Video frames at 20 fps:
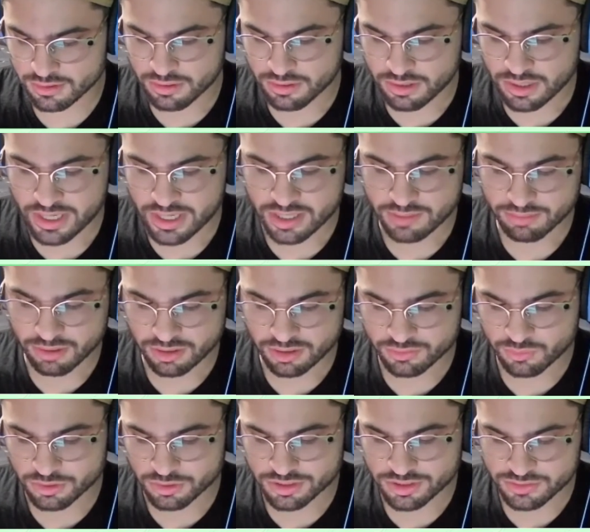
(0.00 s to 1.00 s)
and Polly
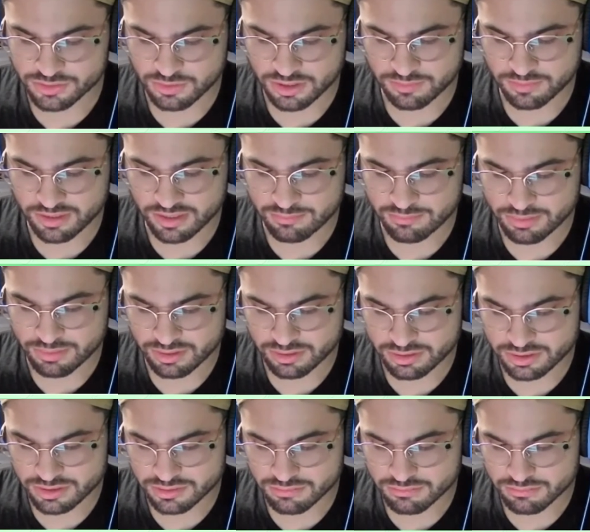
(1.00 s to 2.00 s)
Walnut is played by
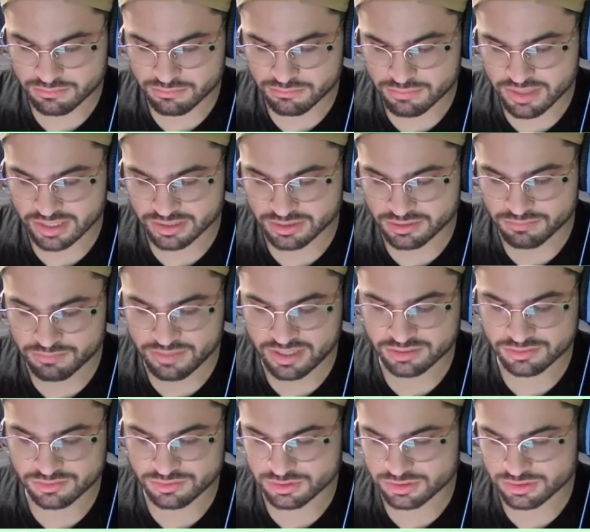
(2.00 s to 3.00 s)
Billy Magnuson.